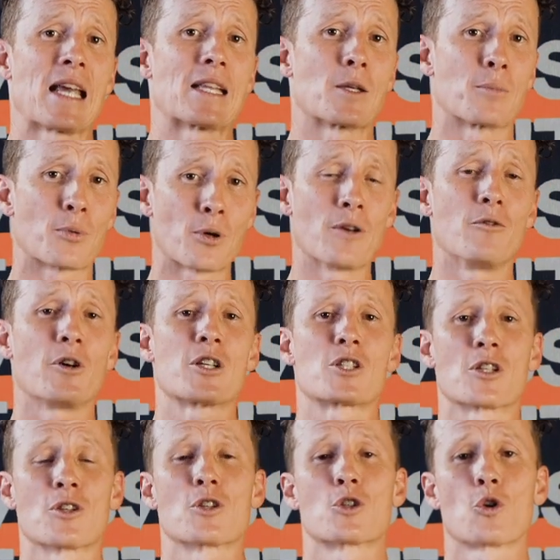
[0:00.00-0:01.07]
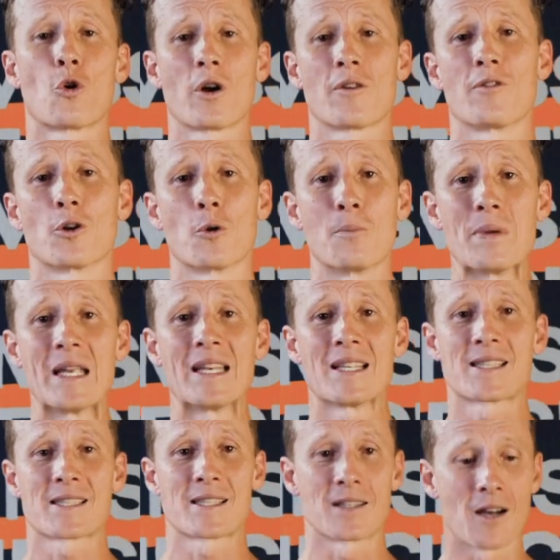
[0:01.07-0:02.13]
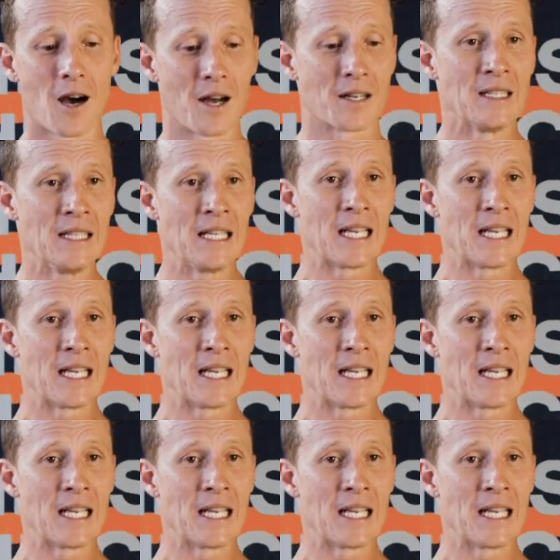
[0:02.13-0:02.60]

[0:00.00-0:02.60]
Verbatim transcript: and the privilege and the joy of their obedience to God.